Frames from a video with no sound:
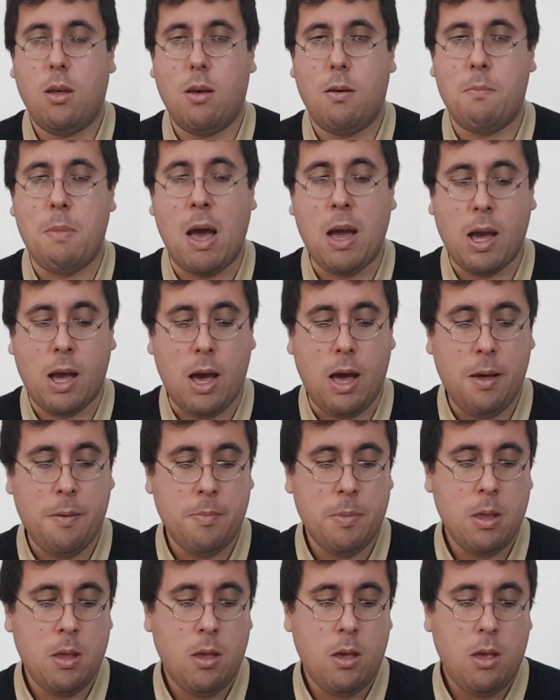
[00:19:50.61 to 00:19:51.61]
manga,
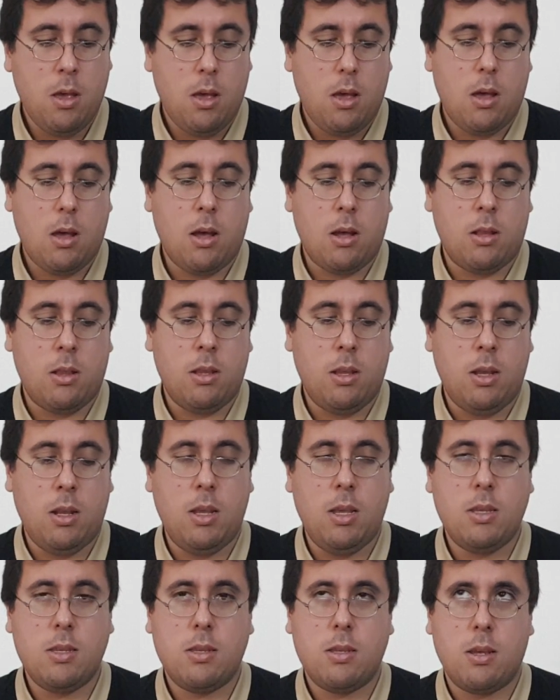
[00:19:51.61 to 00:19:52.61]
and it
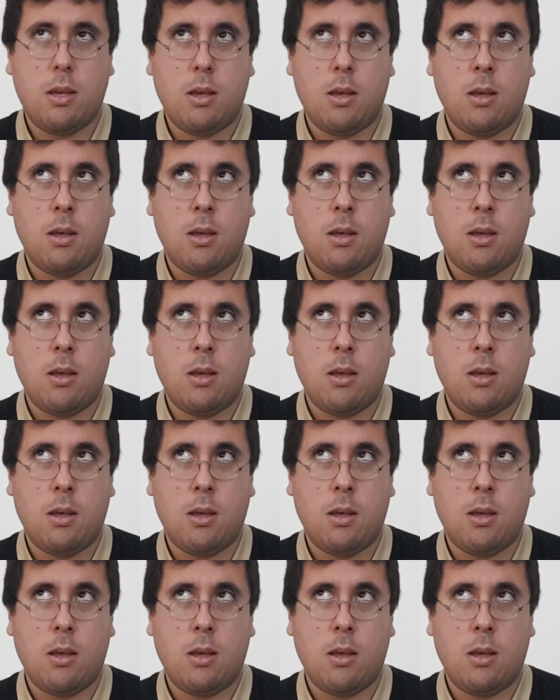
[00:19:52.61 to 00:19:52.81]
is